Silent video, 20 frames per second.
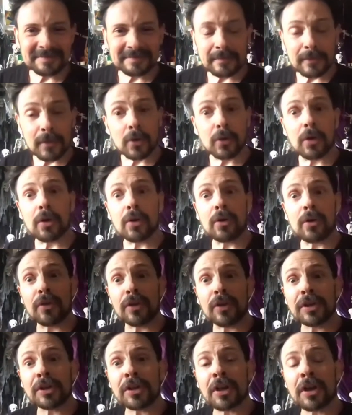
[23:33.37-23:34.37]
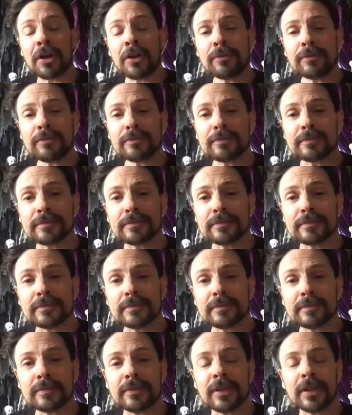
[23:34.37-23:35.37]
Oh, there you go.
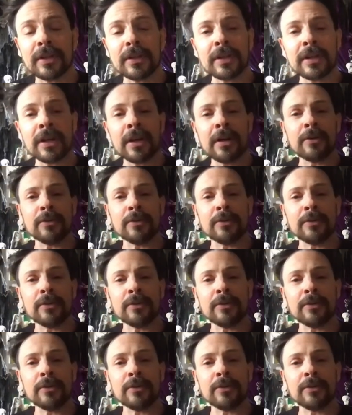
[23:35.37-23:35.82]
There you go.